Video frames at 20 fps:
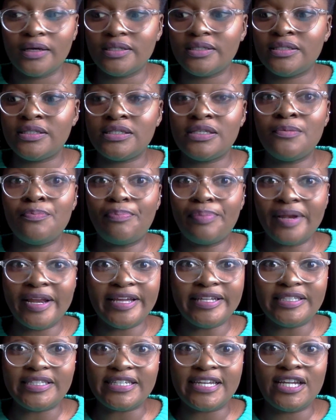
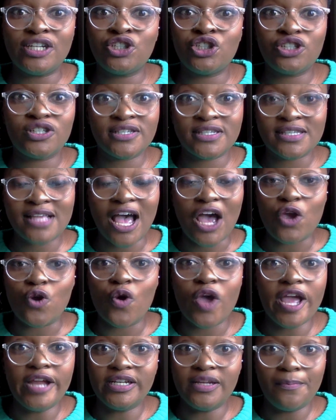iplate elishisayo,
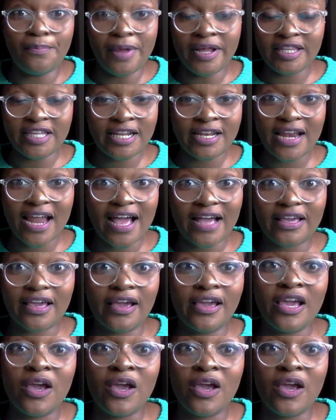and the plate in lakhe